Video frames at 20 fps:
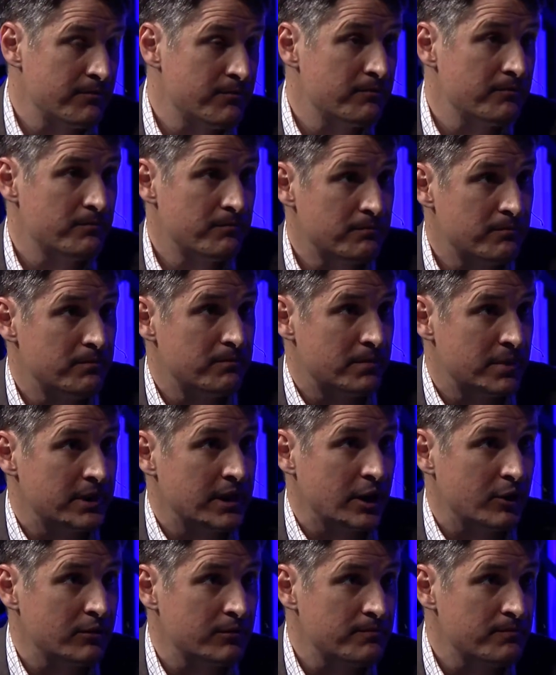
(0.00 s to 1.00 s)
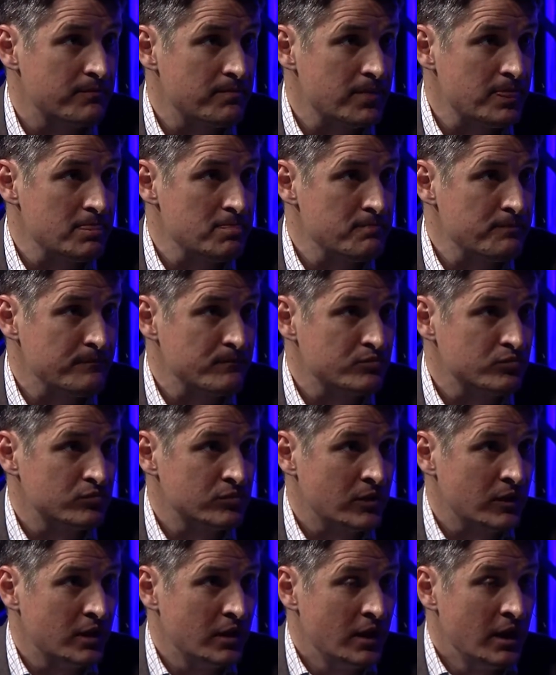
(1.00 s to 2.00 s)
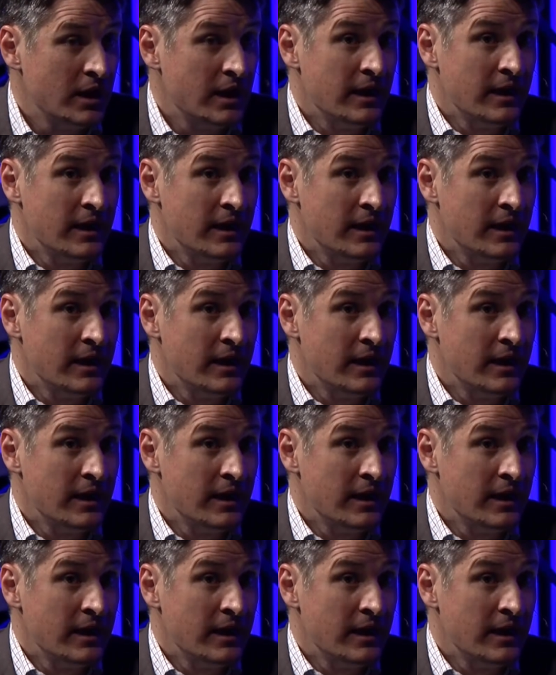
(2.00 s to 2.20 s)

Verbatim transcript: Very true. But I mean, how has that changed?